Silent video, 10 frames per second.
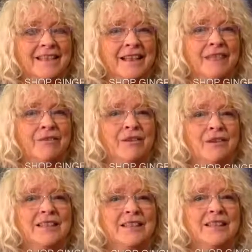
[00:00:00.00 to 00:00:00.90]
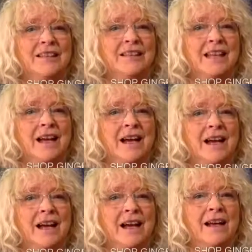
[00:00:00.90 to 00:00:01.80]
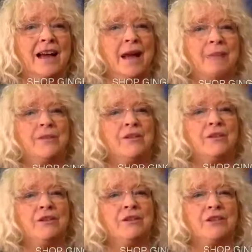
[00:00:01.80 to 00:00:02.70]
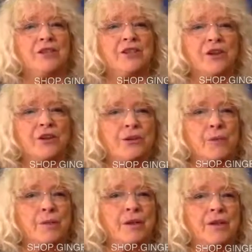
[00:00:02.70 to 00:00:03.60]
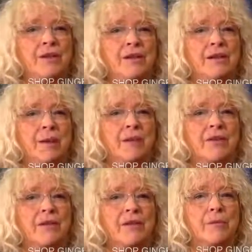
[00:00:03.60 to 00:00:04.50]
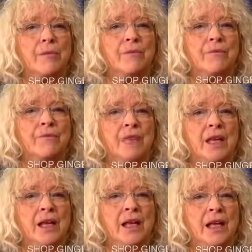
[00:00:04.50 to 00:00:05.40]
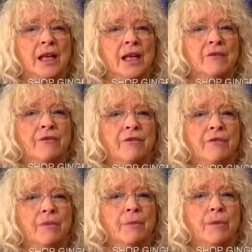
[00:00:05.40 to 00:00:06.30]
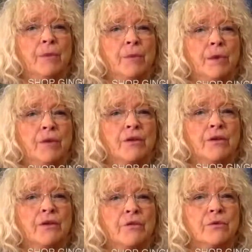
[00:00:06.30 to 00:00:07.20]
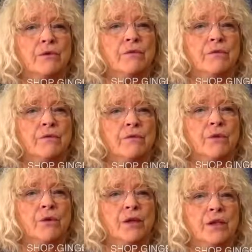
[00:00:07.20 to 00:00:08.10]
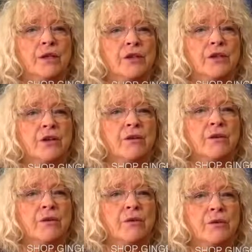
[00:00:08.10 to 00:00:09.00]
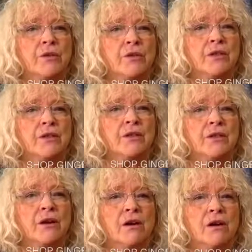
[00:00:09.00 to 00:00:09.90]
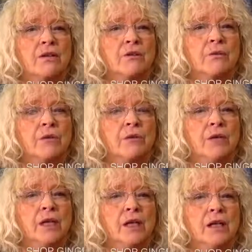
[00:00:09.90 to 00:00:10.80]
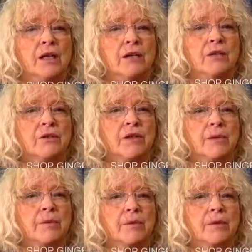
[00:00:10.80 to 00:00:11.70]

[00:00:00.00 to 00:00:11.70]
Yvonne says, I absolutely share your opinion about the dimmer. If both partners would avoid to share their emotions, their hearts will close up.